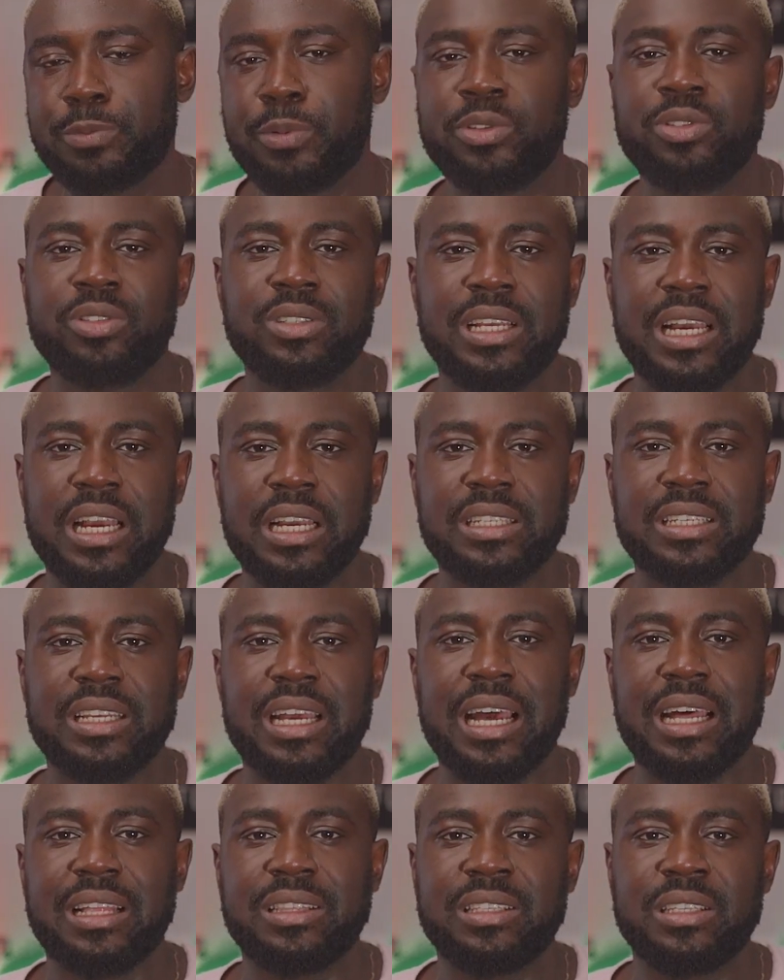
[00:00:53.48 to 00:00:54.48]
producers
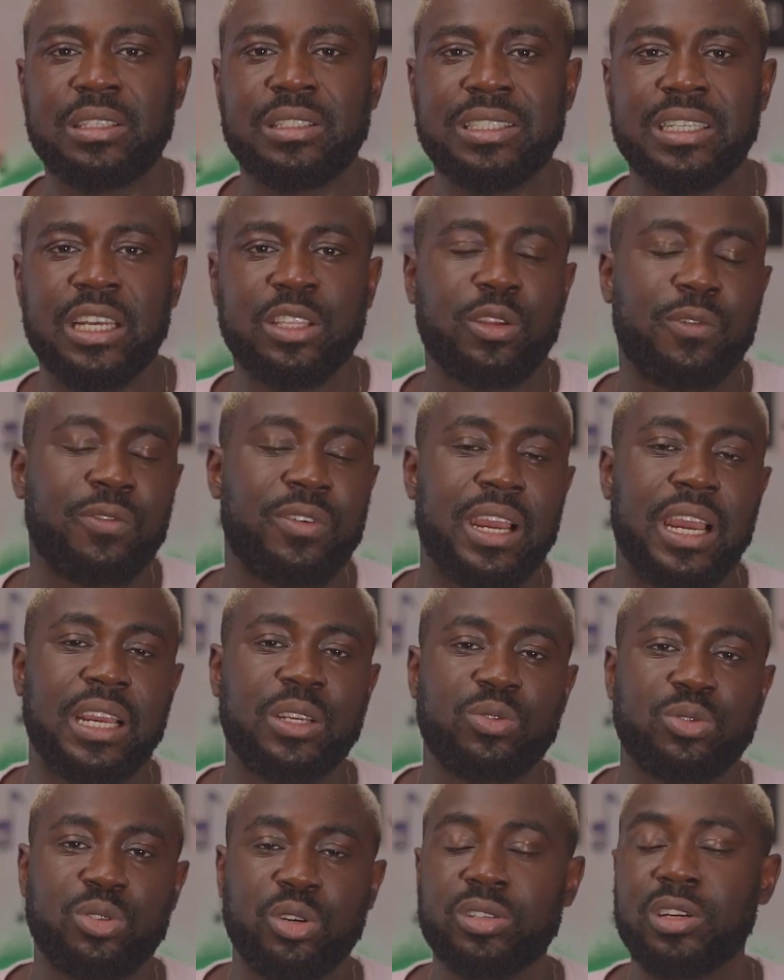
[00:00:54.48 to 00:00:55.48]
are the set of guys
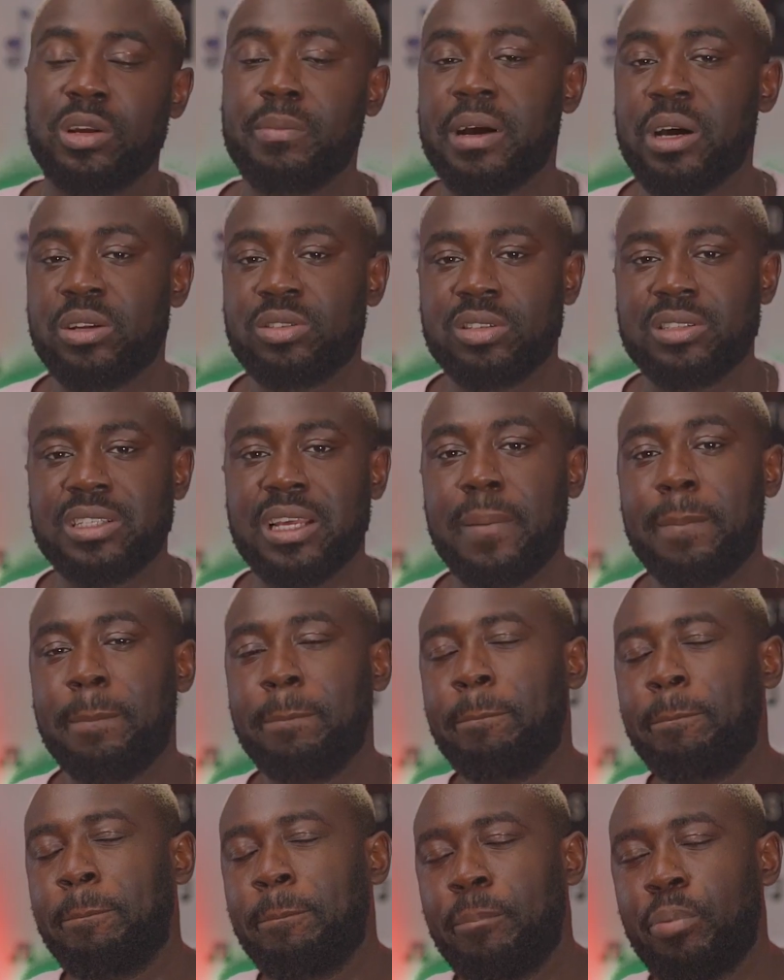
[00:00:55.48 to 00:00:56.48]
we're talking about today,
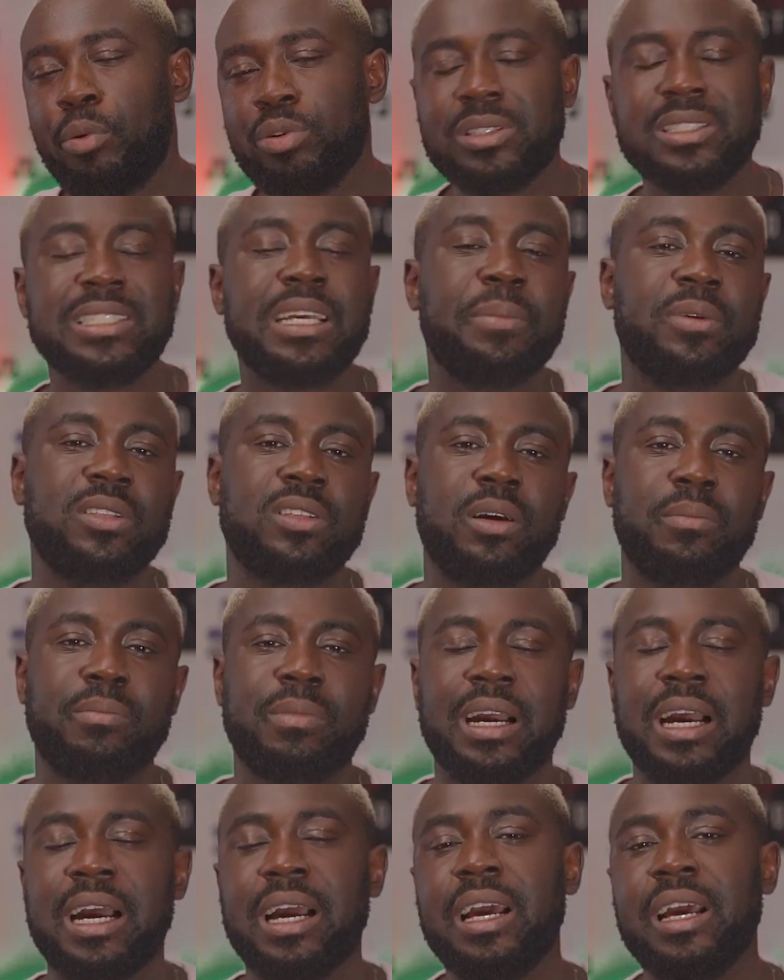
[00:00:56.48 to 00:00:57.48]
putting them in
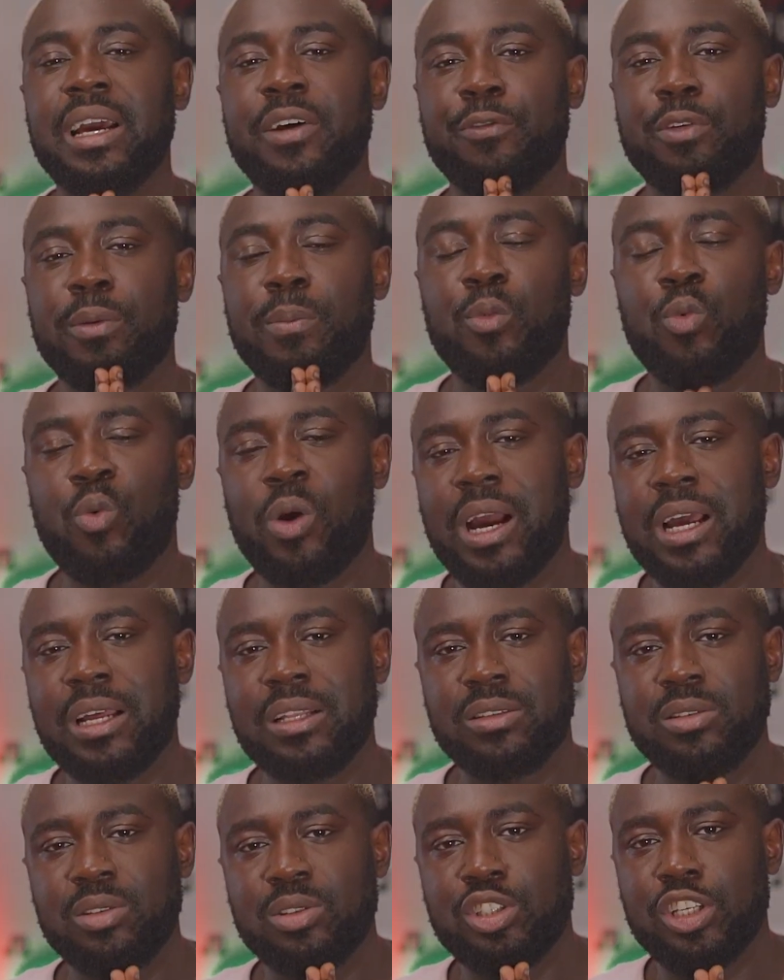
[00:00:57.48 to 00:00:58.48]
number from
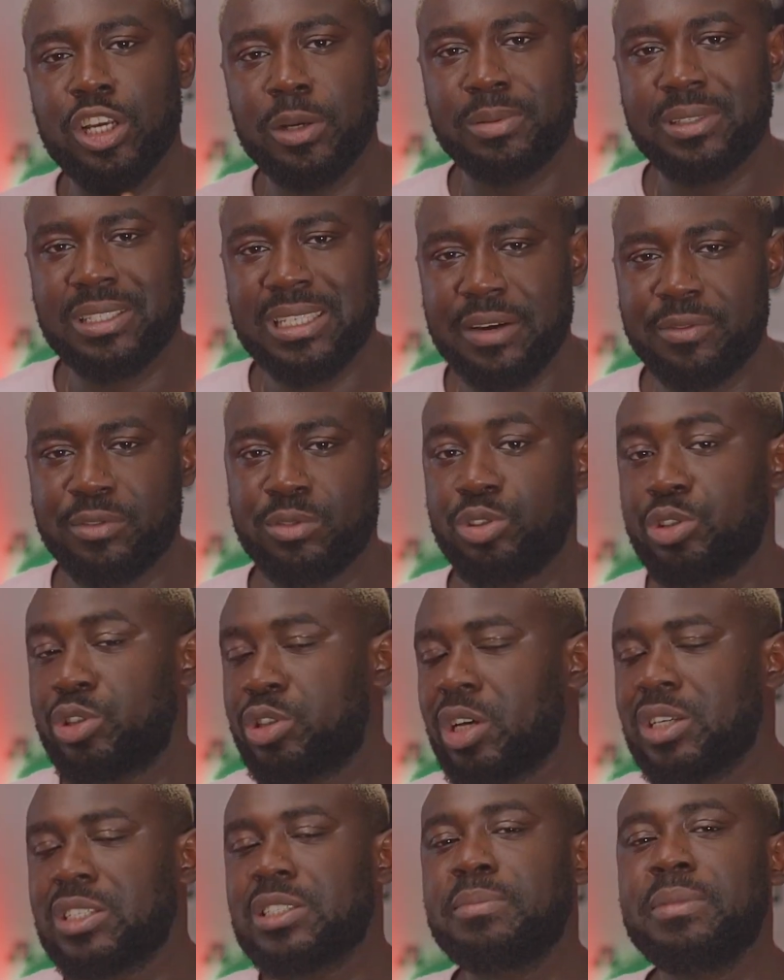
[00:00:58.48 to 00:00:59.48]
1 to top 7.
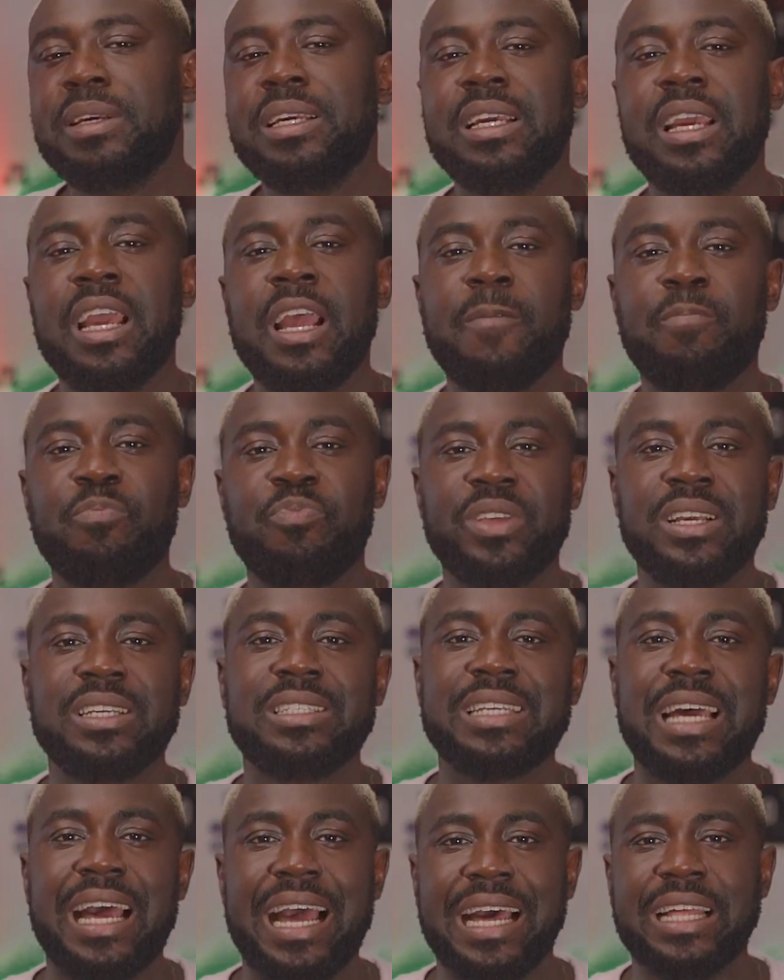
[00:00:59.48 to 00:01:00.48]
Trust me,
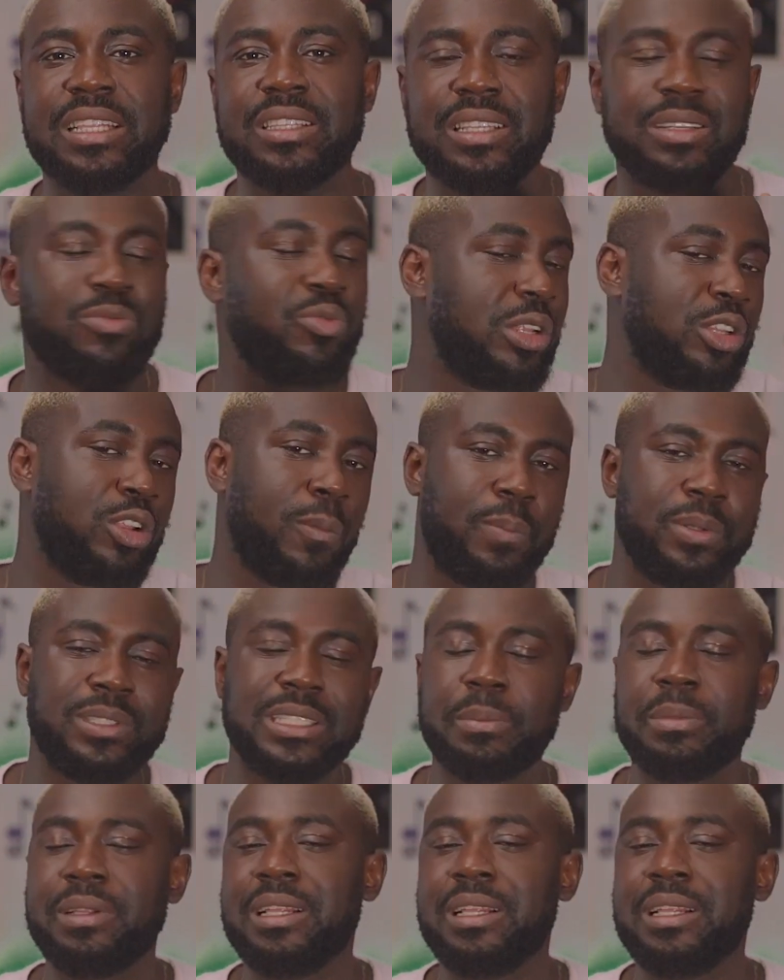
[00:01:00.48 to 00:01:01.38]
and we're not putting them